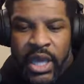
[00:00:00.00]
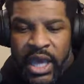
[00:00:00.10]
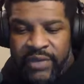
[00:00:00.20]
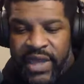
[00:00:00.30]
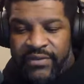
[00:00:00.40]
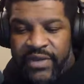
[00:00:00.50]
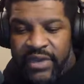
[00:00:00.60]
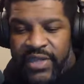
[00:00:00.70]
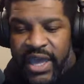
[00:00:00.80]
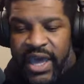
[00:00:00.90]
if
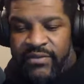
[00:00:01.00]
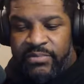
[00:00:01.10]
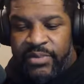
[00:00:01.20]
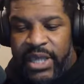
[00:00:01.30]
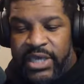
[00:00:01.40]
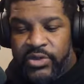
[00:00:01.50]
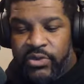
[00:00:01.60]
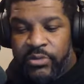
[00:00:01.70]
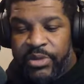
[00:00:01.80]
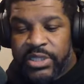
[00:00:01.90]
they have a place
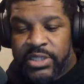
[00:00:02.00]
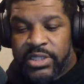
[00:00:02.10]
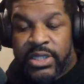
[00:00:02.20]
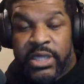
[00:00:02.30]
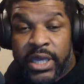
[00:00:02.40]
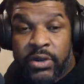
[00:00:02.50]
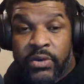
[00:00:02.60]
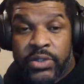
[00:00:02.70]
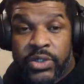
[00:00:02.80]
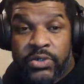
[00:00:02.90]
or a business that they
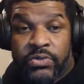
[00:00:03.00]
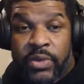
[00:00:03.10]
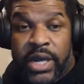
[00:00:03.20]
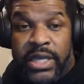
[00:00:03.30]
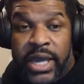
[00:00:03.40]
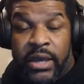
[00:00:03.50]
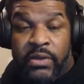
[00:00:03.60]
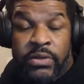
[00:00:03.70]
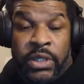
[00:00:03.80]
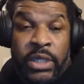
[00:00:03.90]
going to right now